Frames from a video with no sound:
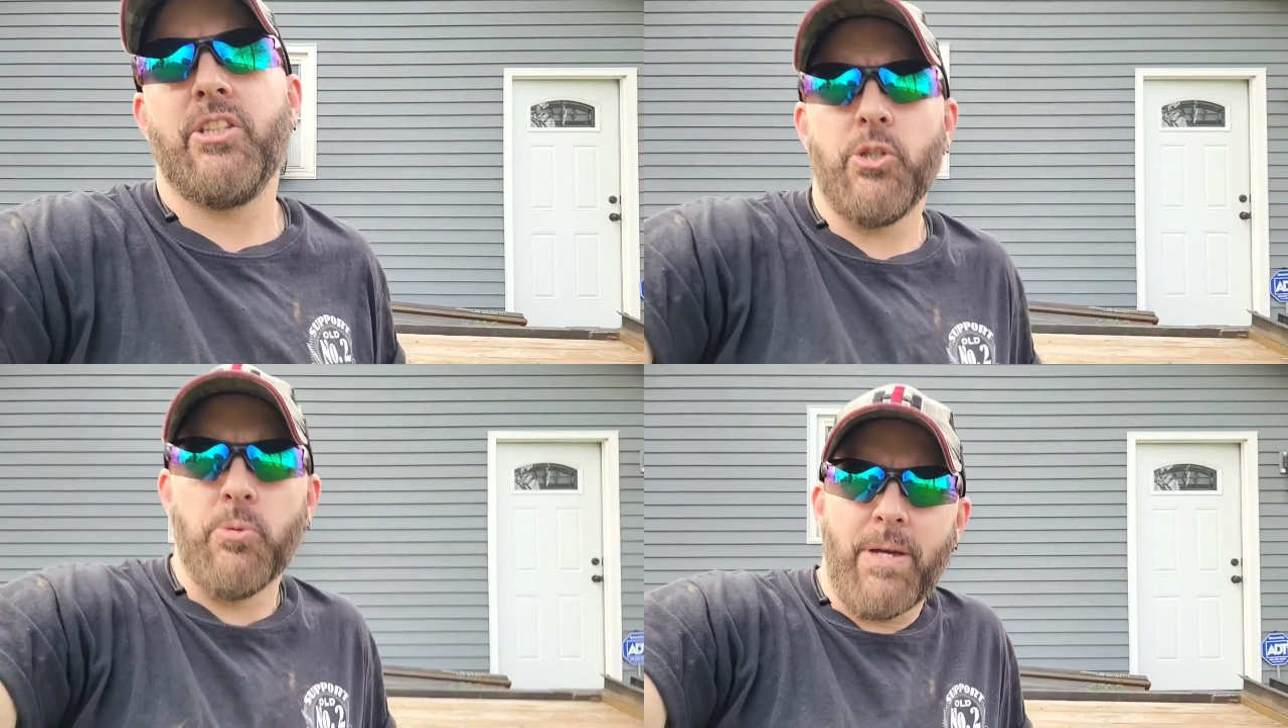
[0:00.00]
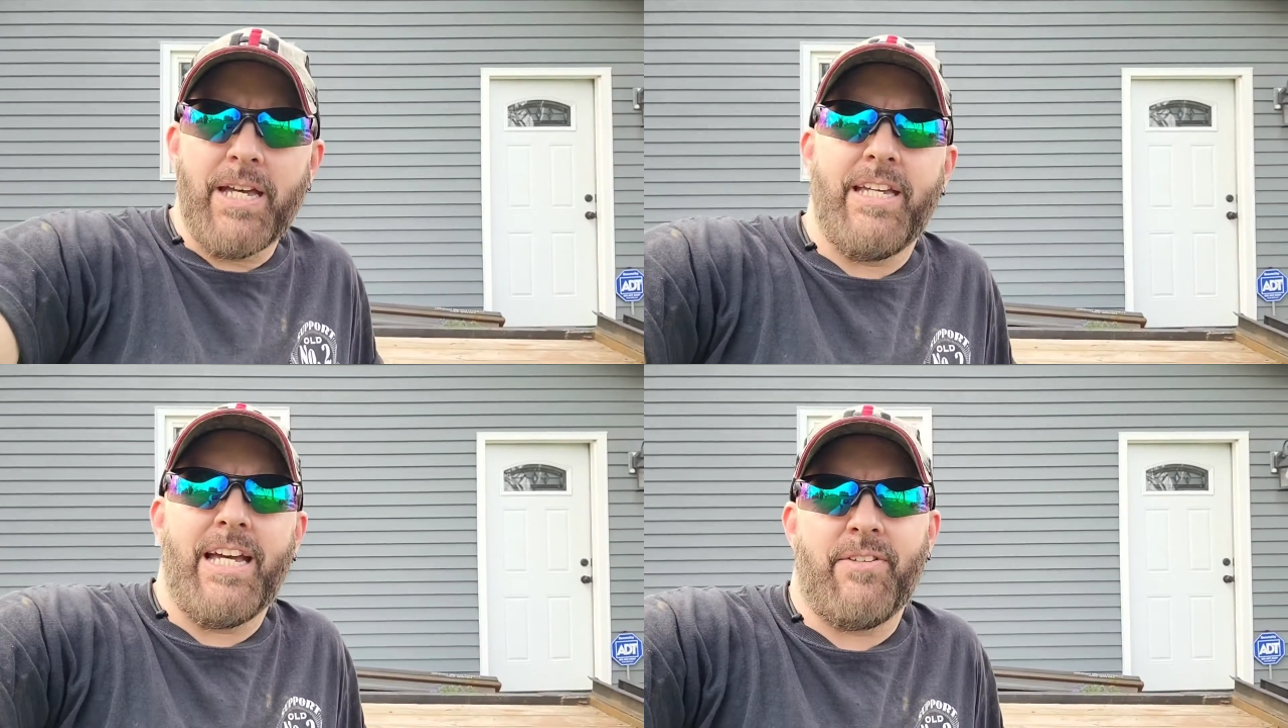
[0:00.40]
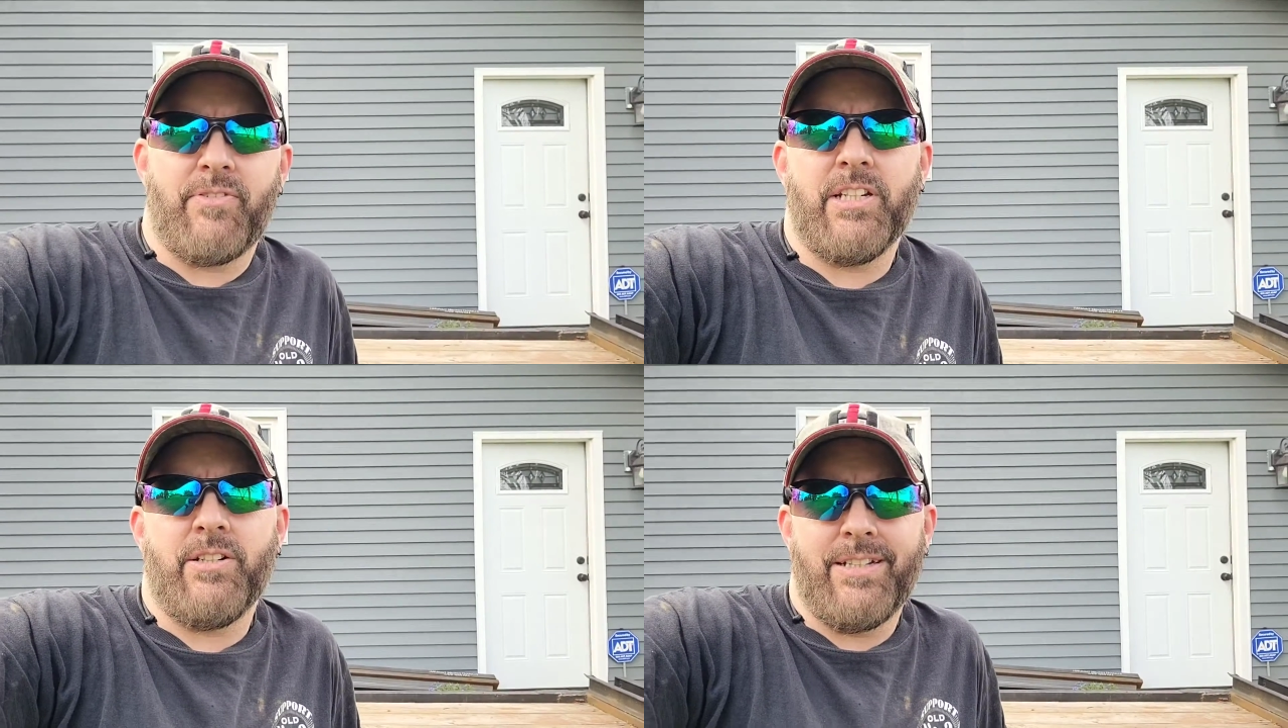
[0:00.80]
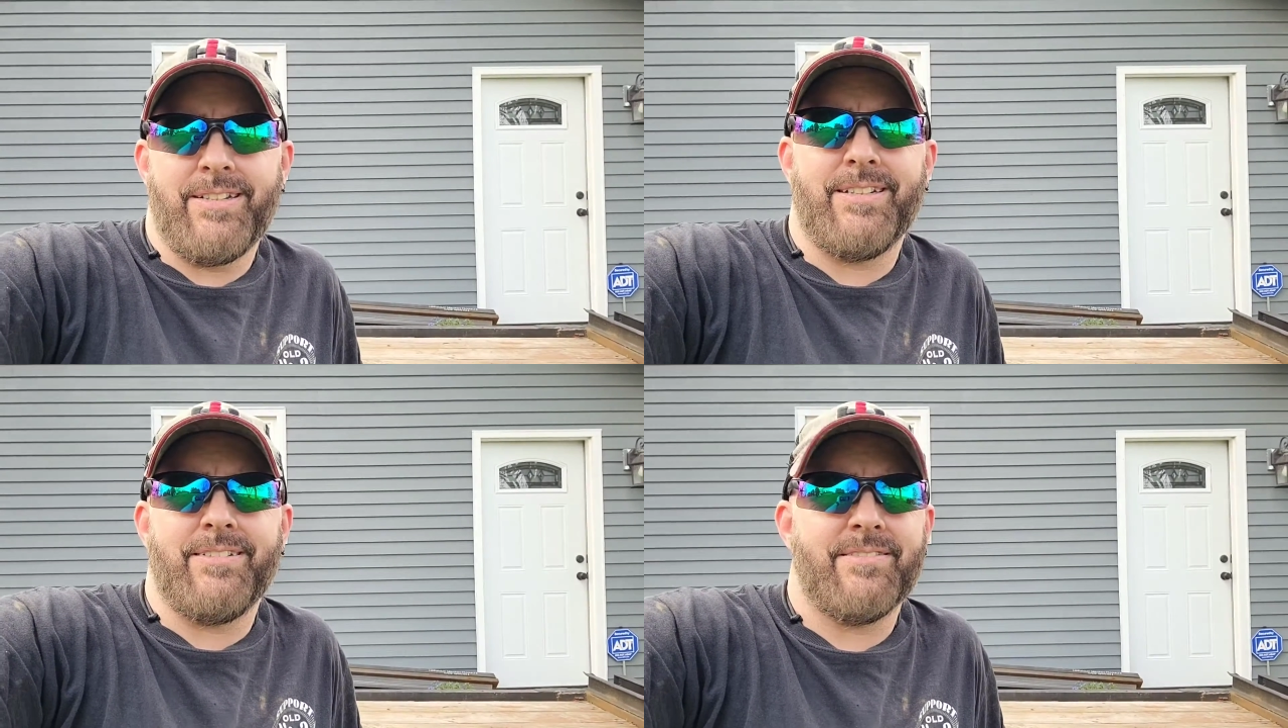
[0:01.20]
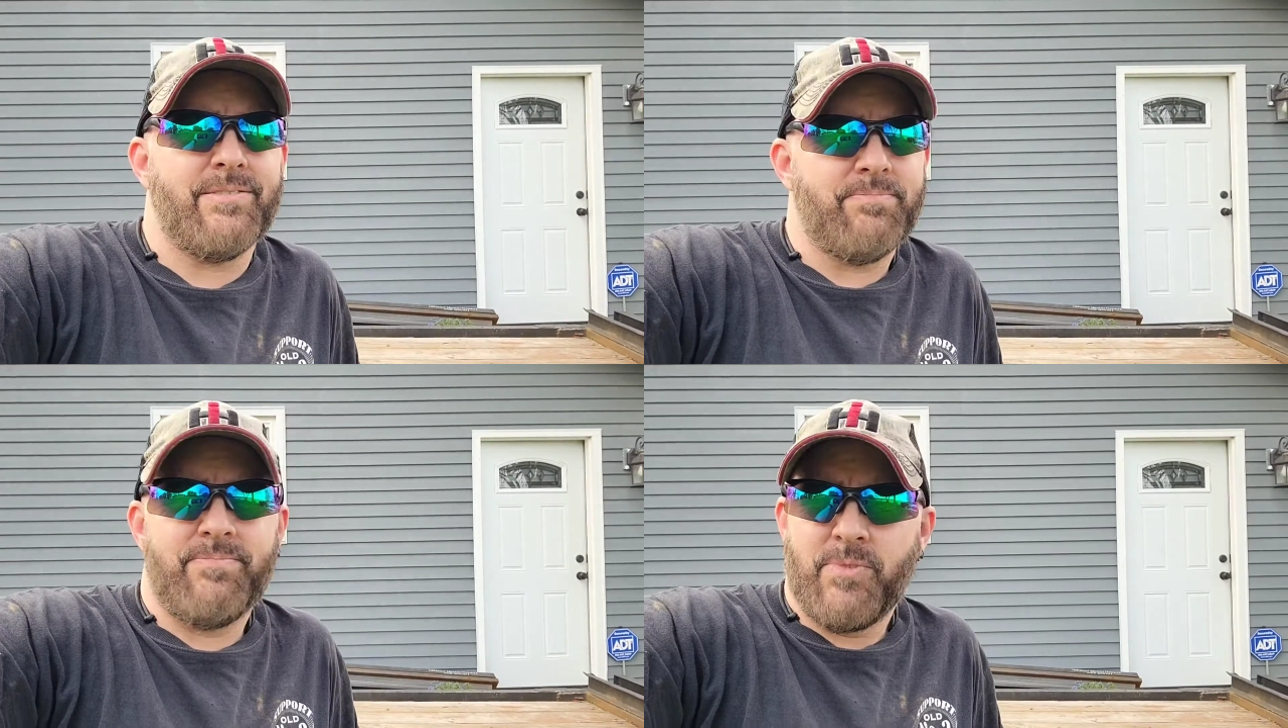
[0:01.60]
you may have to go ahead and
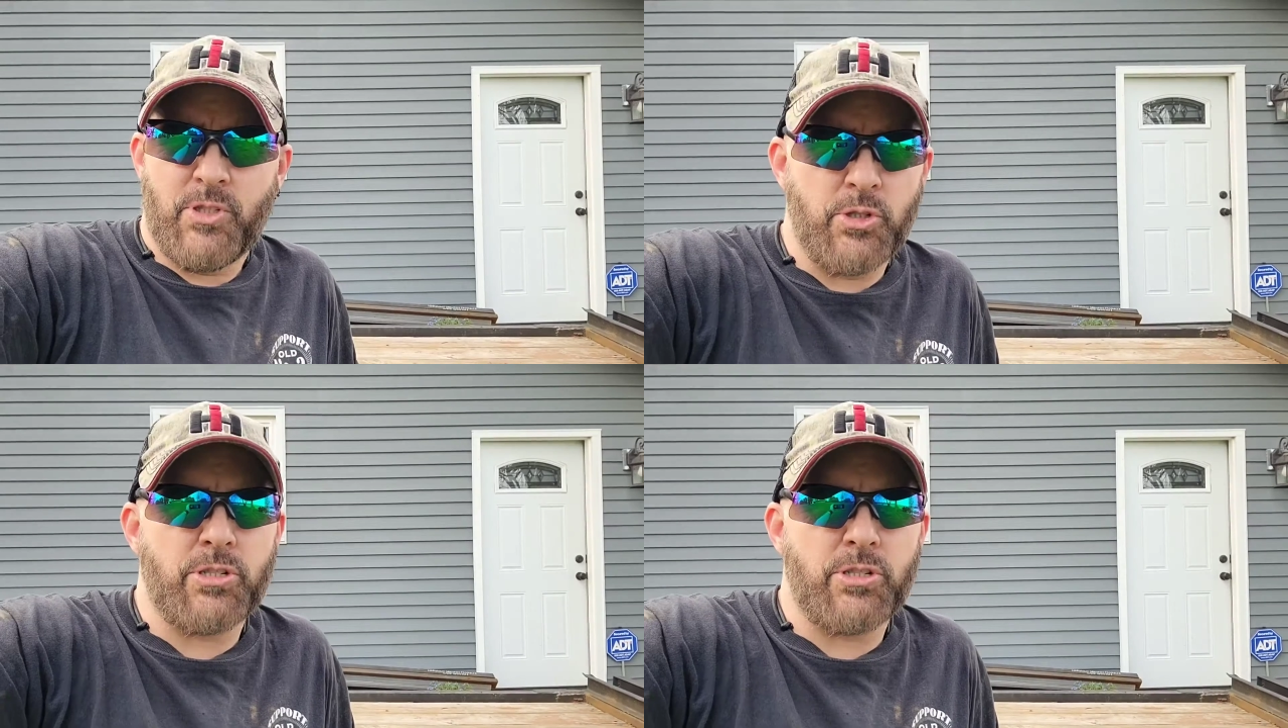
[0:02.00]
do